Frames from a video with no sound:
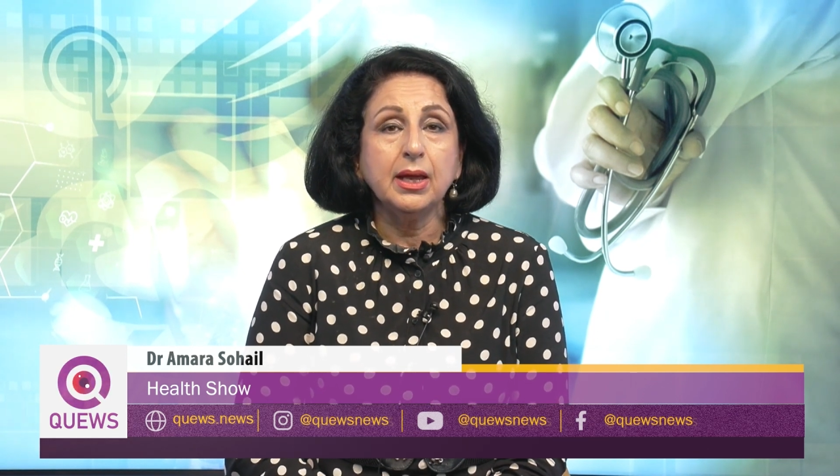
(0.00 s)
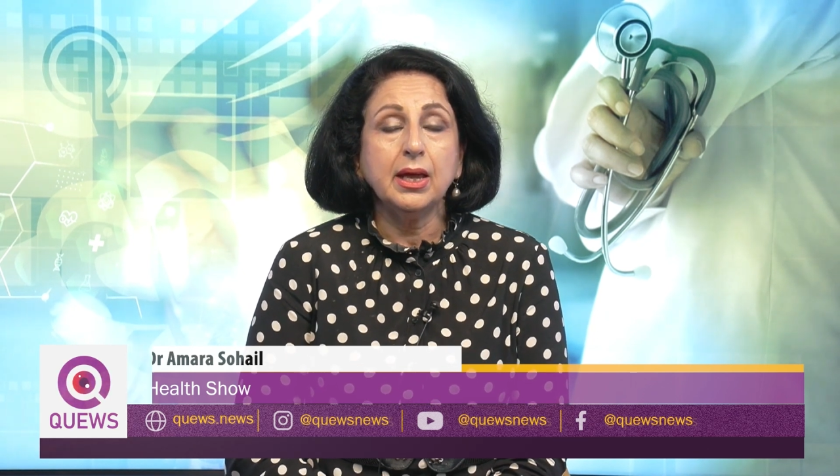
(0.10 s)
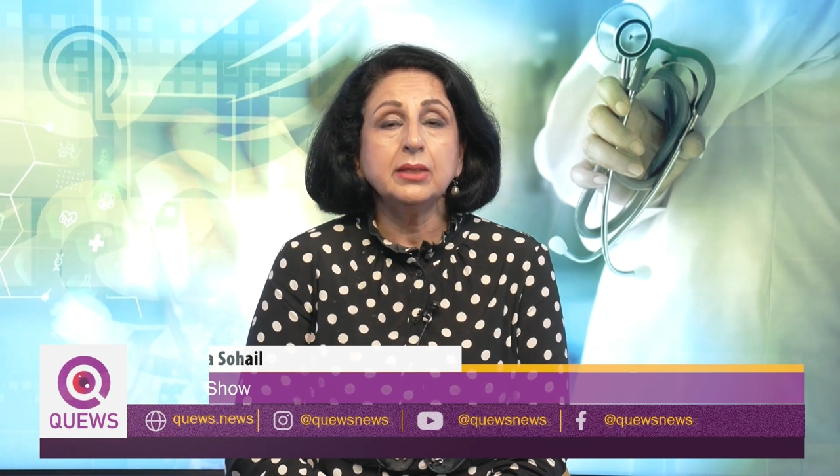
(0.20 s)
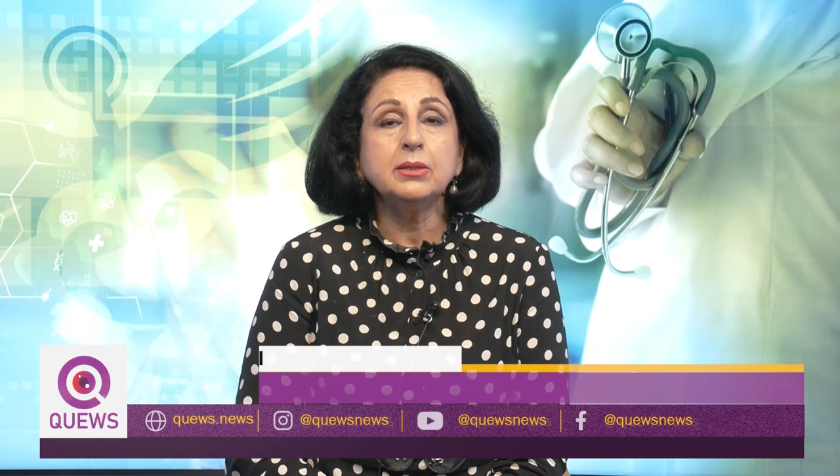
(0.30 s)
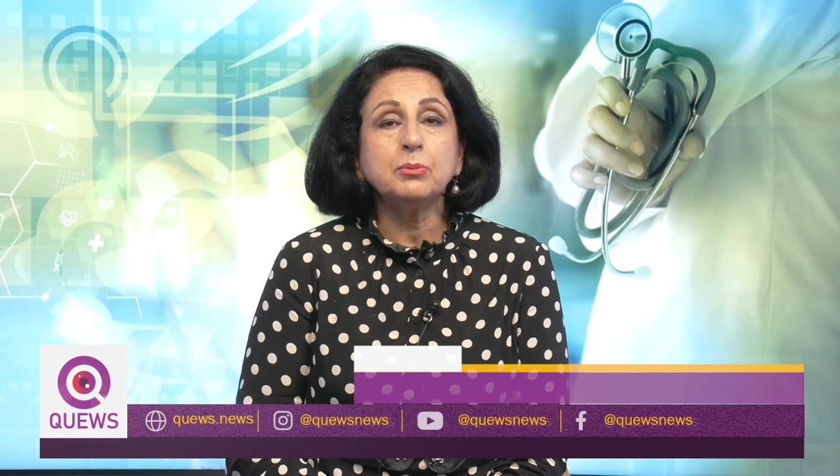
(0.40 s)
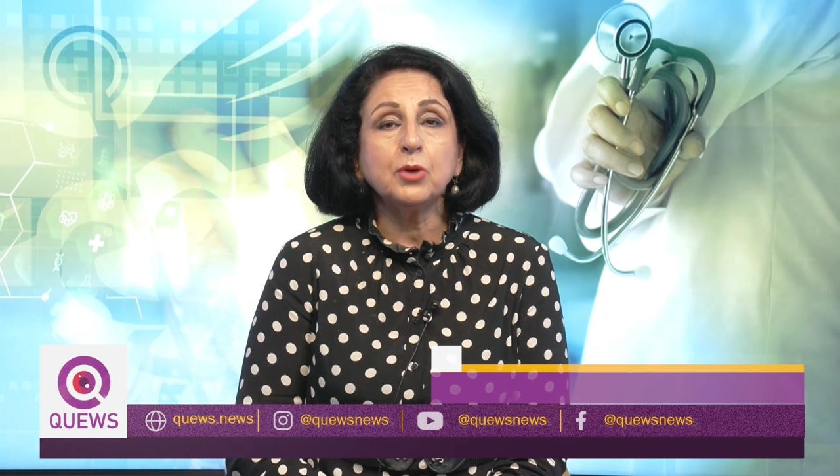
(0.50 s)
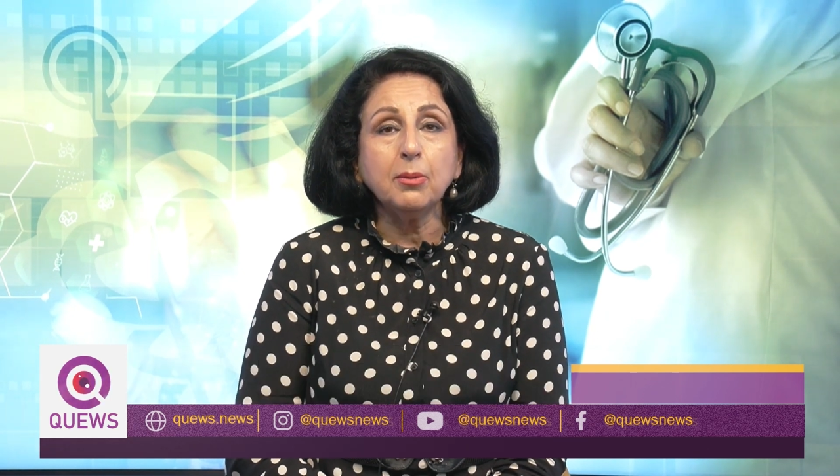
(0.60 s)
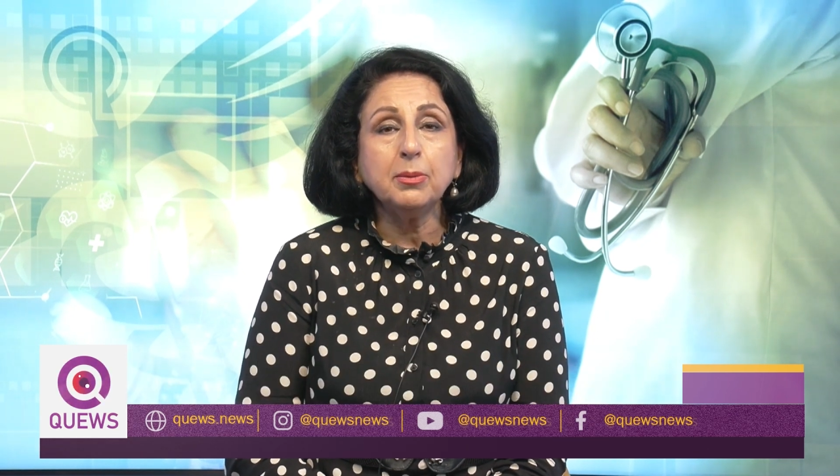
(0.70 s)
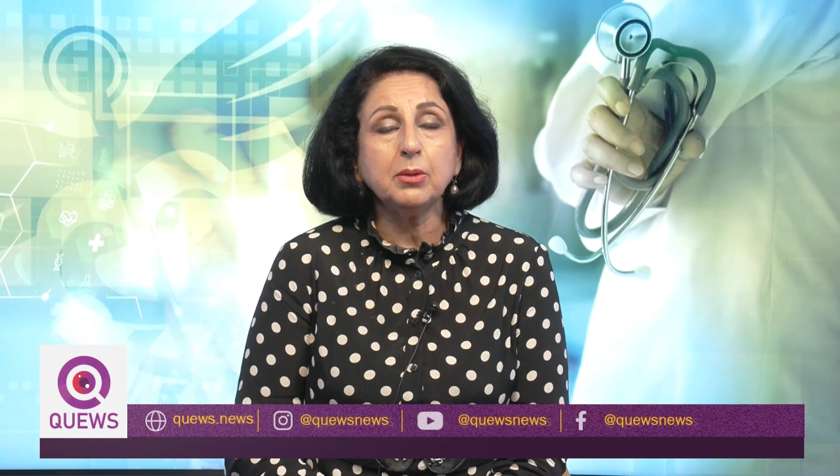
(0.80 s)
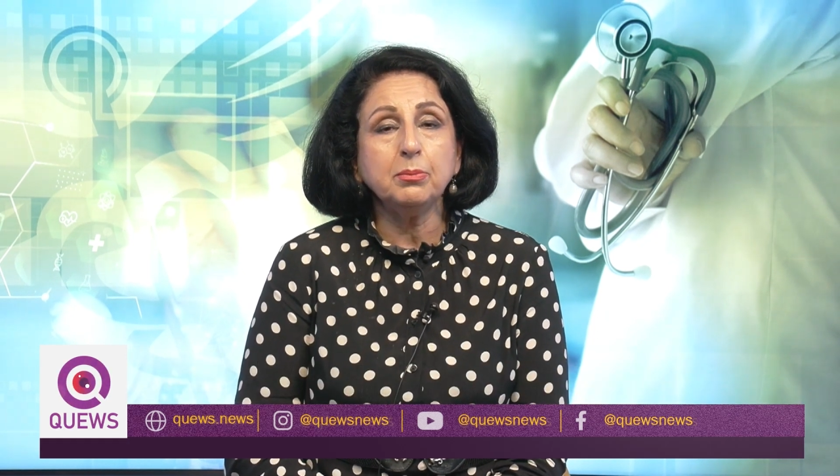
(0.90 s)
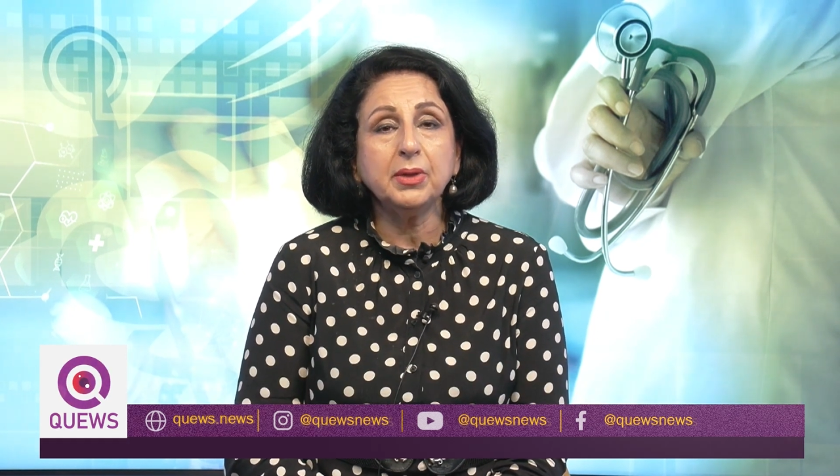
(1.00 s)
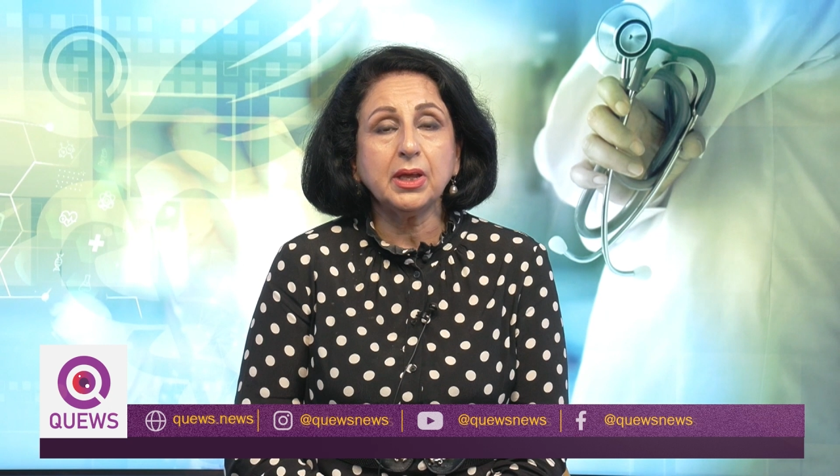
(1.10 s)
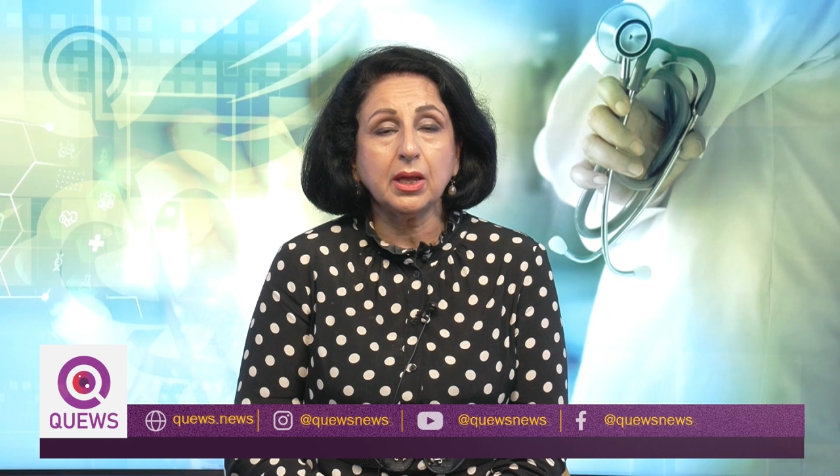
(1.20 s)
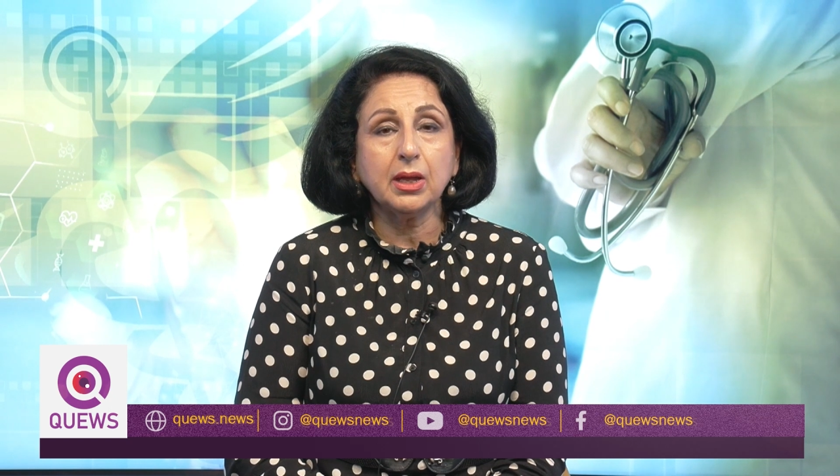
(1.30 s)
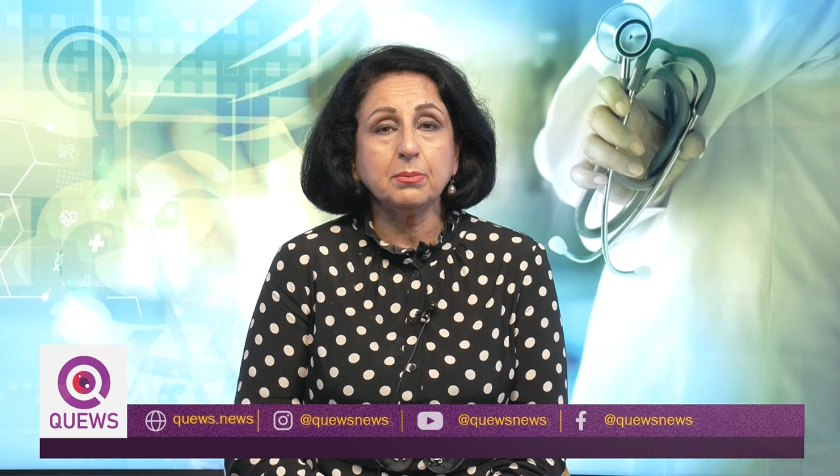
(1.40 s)
and the problem
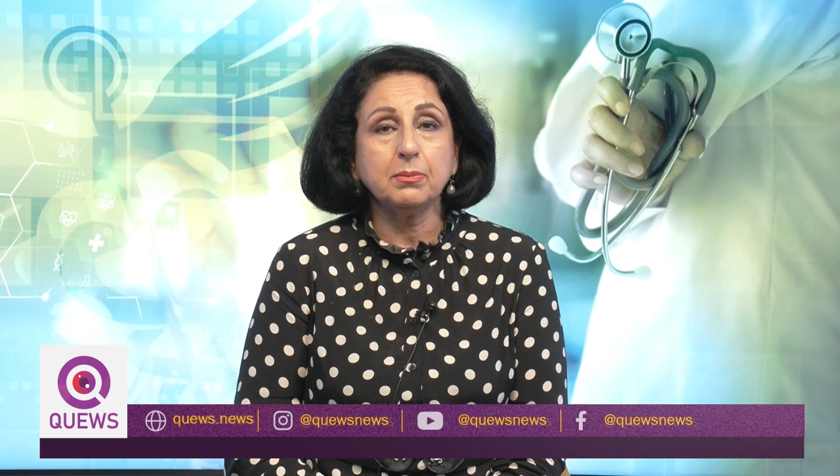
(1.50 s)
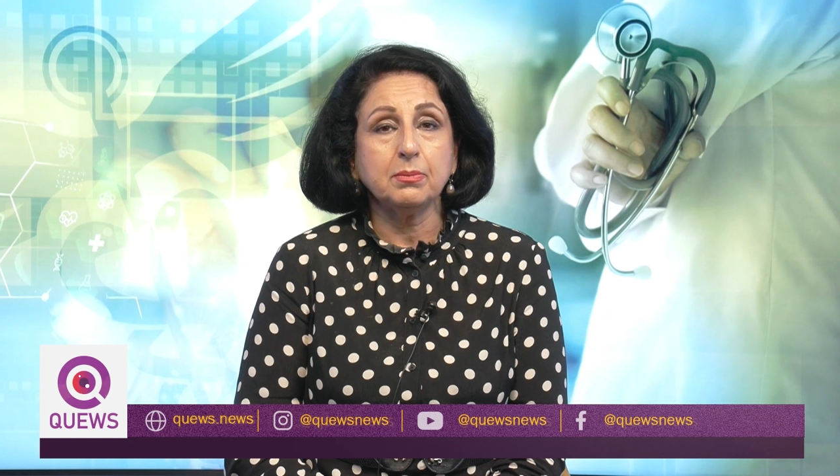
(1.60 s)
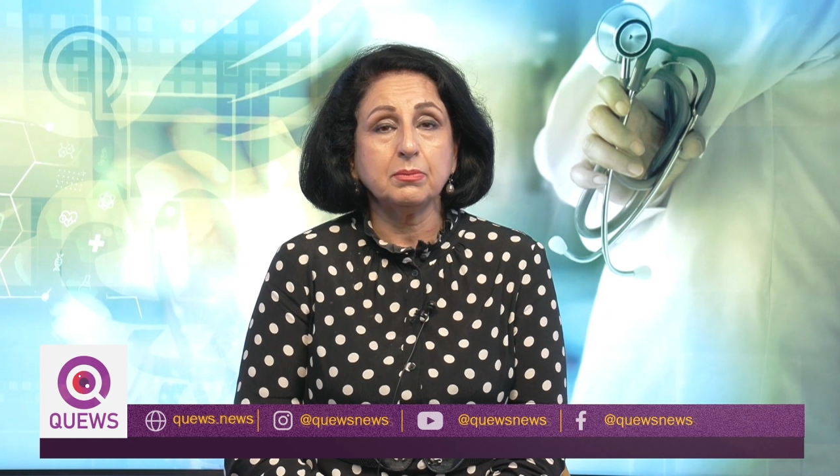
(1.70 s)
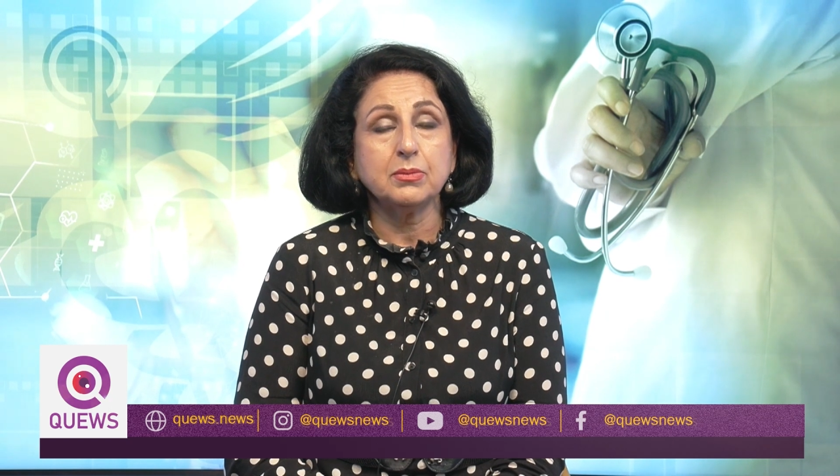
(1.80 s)
became